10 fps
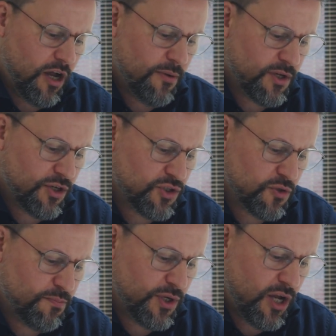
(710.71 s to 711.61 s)
I'm going to
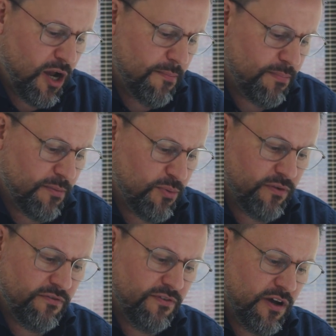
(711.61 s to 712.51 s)
just put it up by
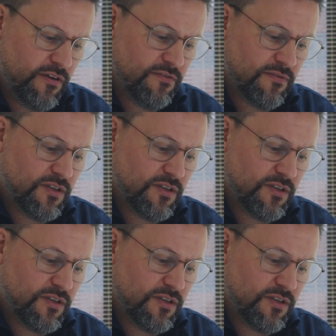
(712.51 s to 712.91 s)
0.5.